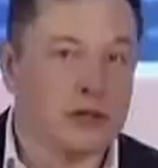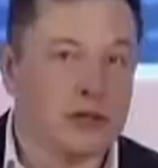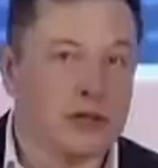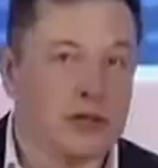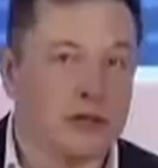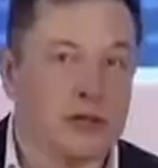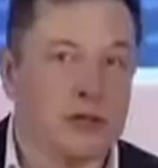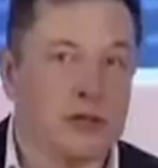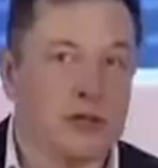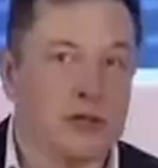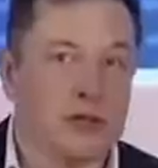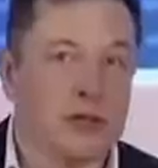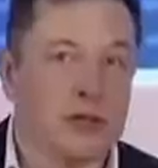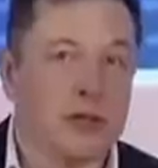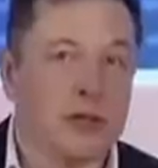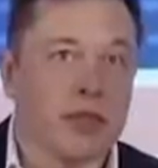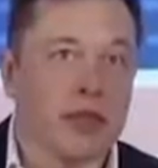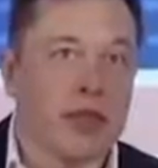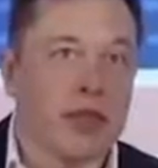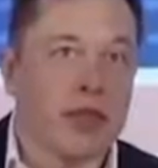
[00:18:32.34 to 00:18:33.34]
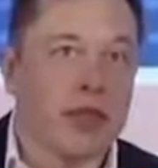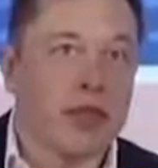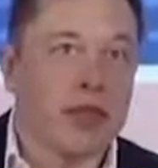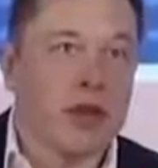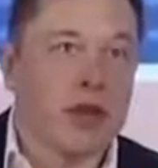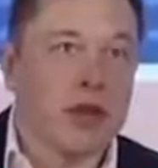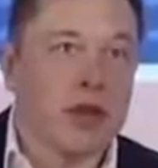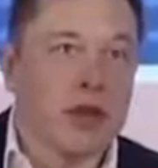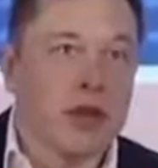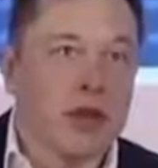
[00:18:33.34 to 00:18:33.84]
because
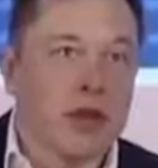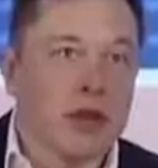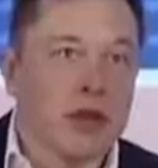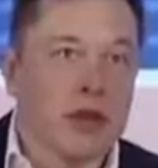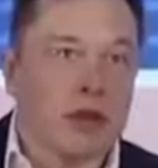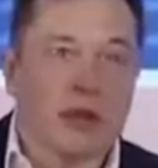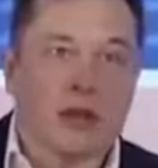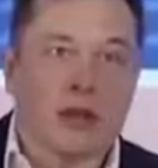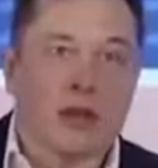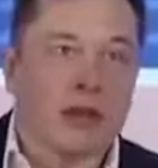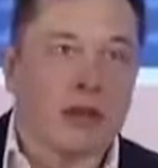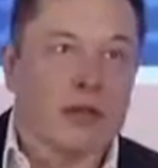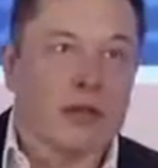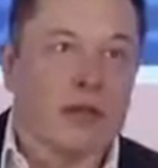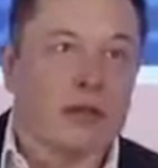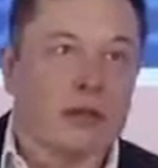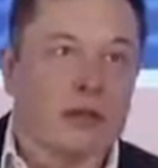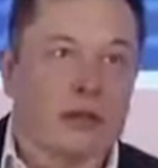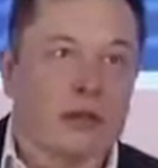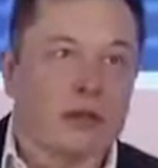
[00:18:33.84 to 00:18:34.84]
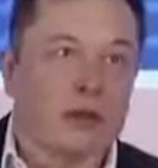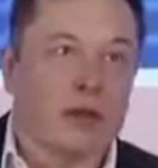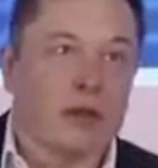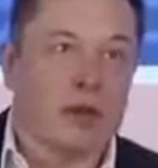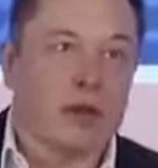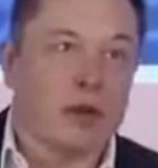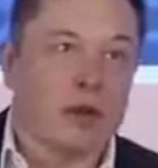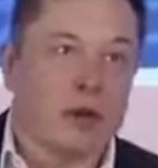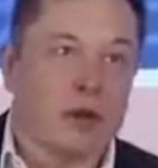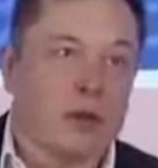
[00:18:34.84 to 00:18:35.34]

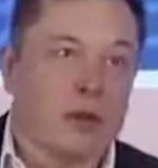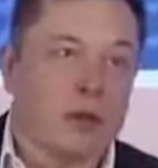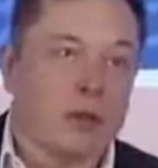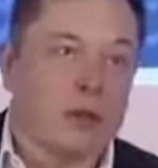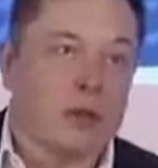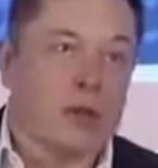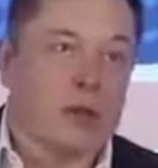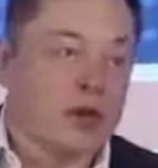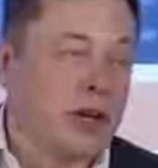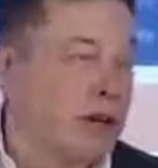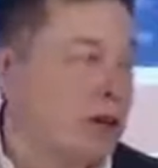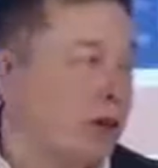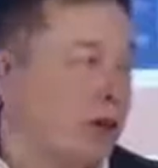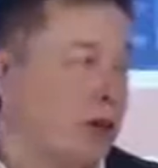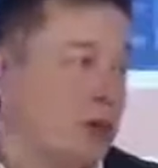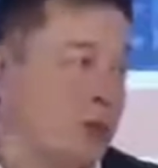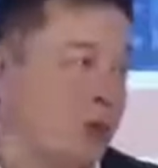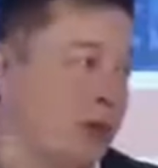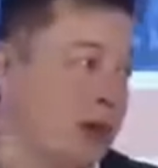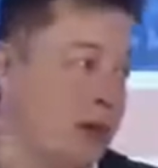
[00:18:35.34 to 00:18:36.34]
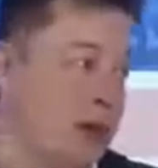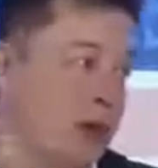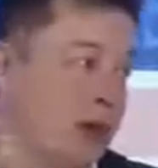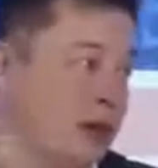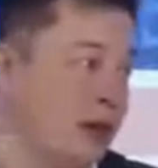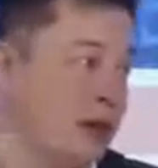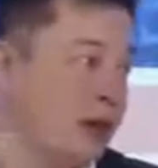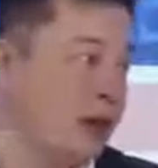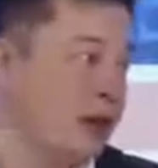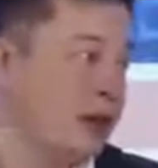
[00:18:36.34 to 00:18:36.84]
it's 1 gigawatt per
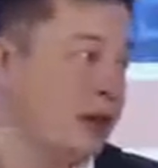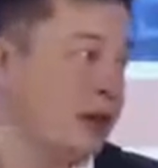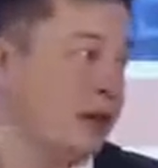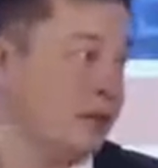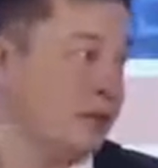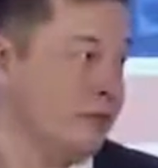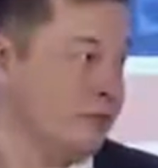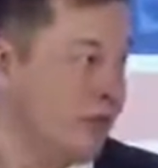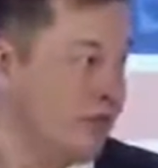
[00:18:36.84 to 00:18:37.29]
square kilometer.